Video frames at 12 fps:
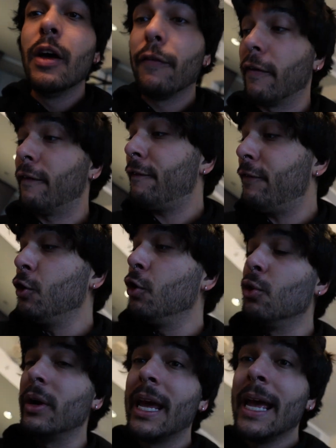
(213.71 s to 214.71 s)
for
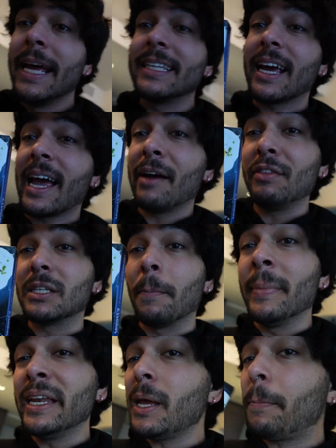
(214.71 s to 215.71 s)
food is I have this
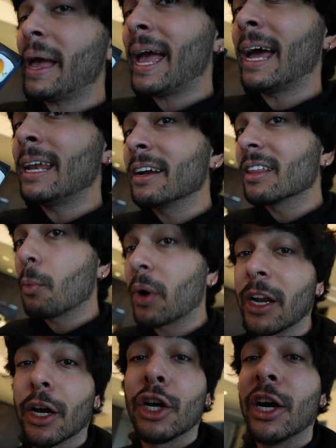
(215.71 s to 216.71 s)
mini pan here that we're
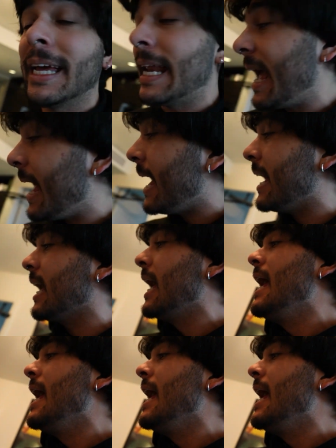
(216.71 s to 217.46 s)
gonna cook an egg,